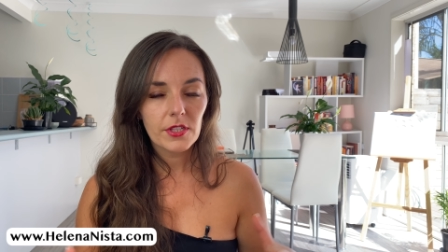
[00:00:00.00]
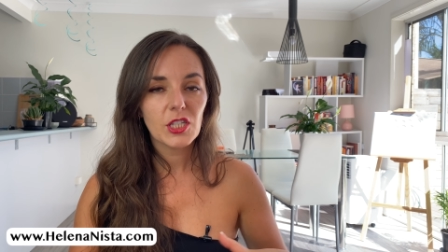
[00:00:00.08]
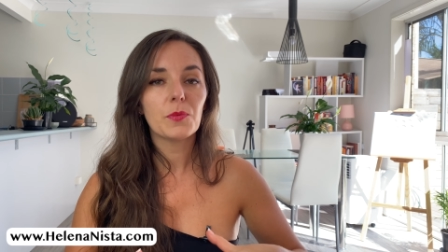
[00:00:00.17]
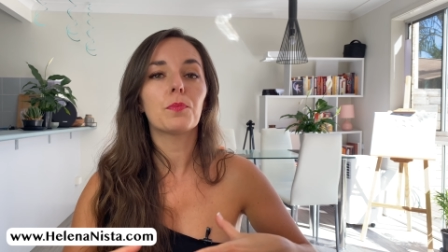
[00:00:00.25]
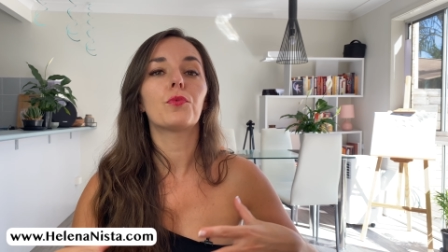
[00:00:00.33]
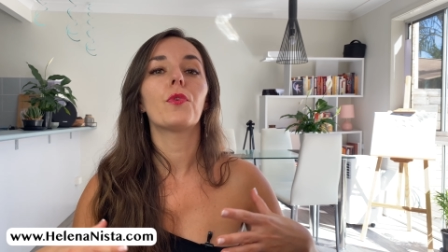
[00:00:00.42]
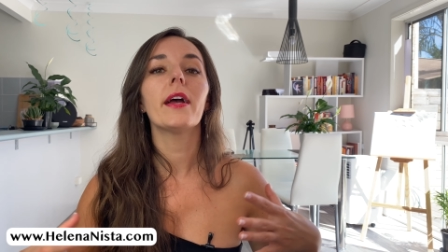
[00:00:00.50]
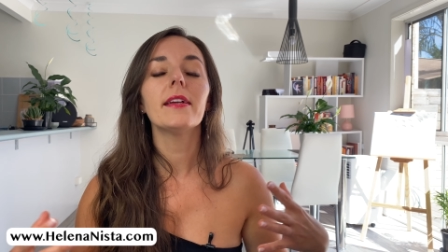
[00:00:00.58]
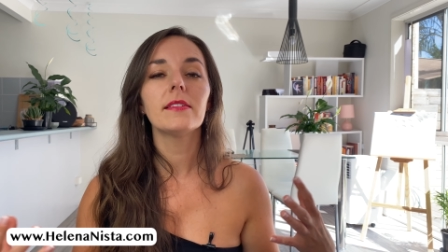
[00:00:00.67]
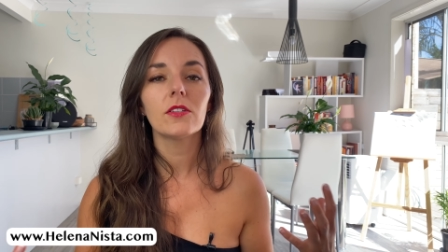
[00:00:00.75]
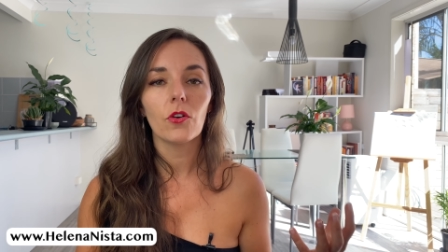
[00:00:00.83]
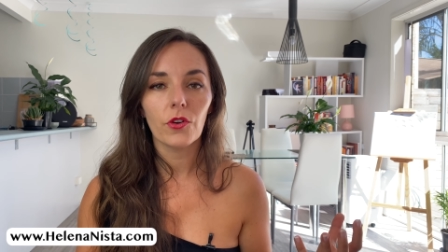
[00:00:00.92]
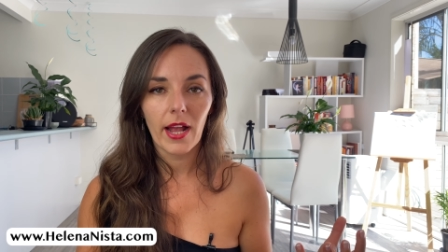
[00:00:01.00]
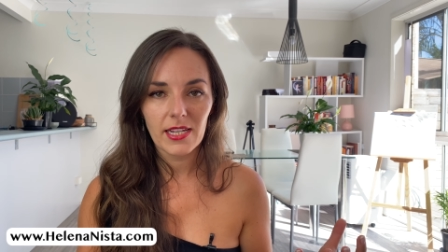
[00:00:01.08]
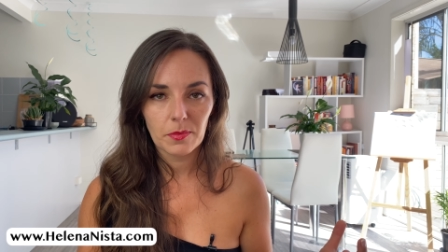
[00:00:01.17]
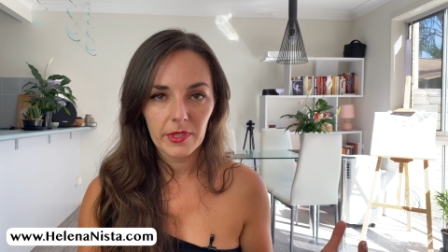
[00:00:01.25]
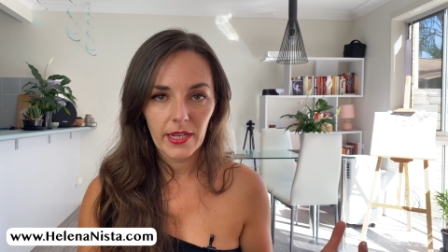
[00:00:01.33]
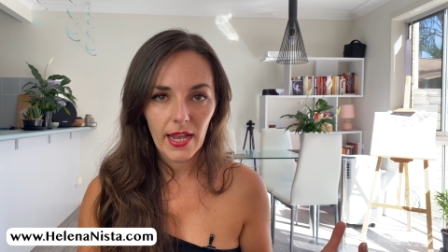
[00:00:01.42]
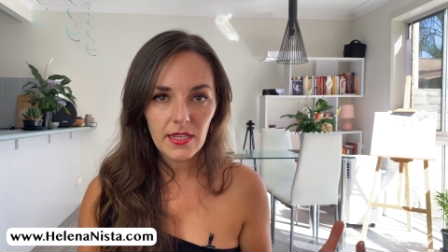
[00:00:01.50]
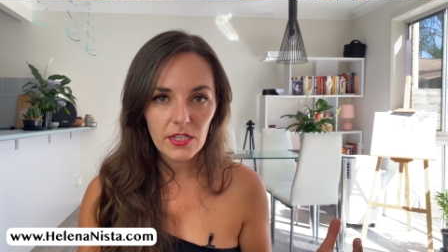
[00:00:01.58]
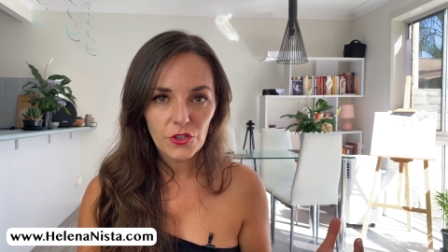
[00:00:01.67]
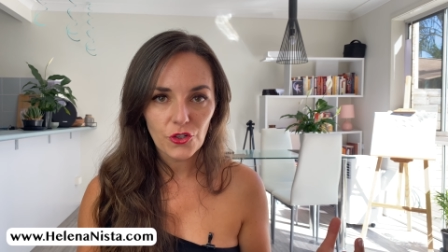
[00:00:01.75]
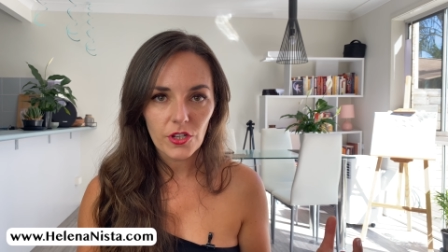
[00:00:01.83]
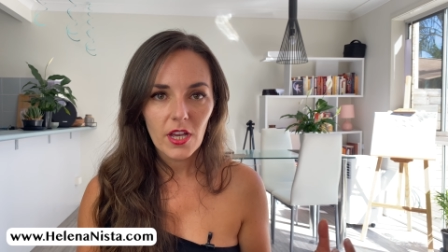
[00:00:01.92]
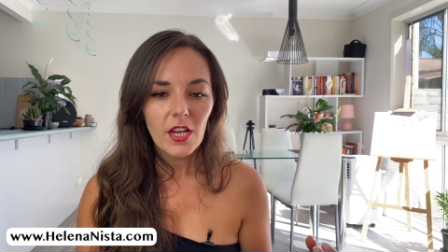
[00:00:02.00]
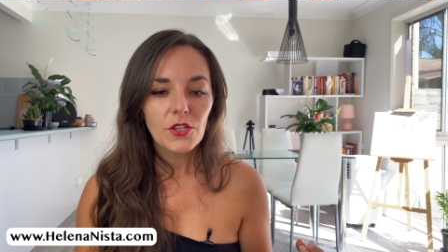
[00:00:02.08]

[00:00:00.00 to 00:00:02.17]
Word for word: spreads orgasmic energy,